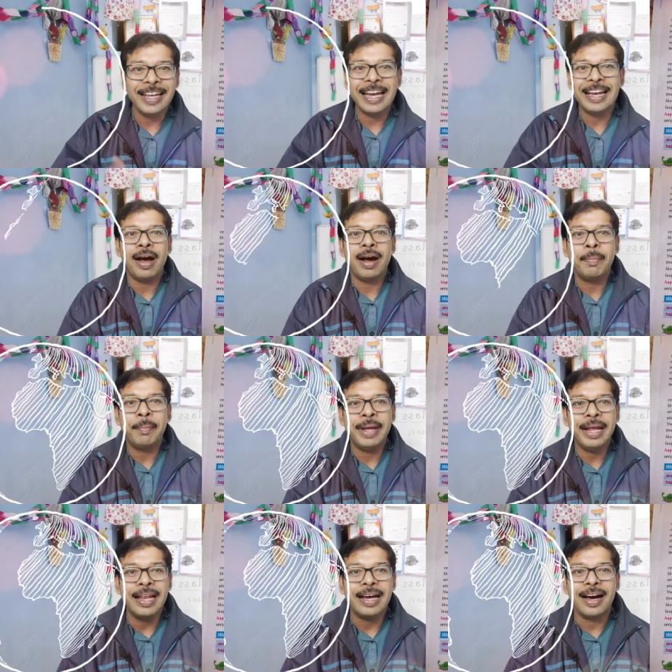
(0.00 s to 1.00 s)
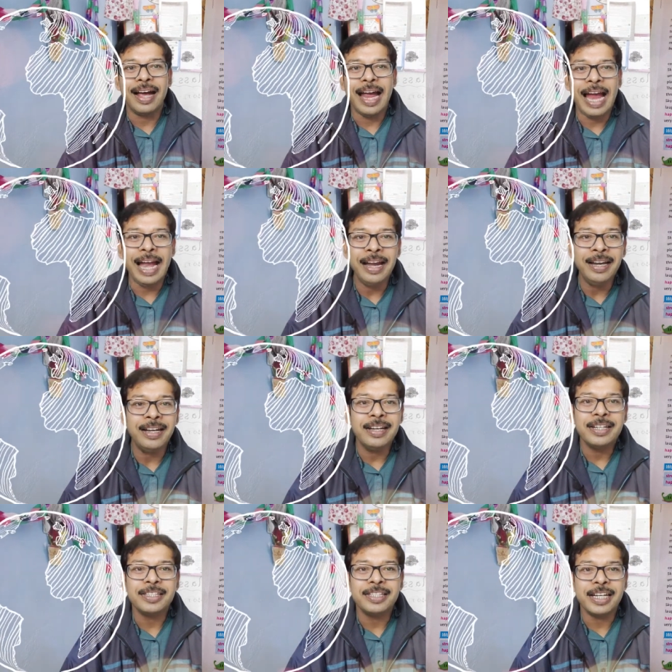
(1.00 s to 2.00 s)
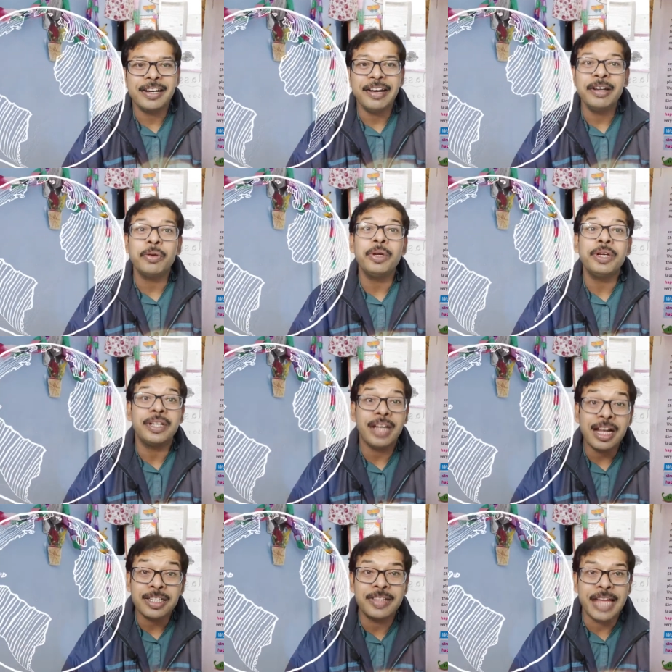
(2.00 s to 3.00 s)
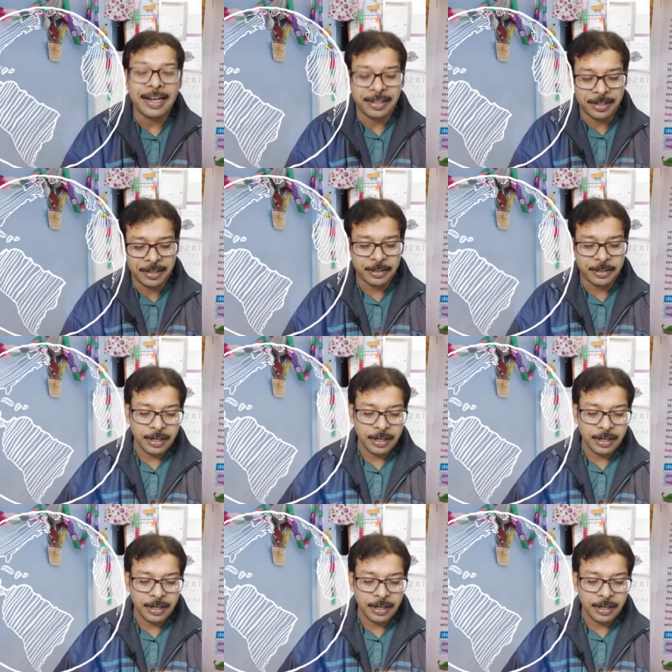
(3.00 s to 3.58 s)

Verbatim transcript: an umbrella and children could touch that.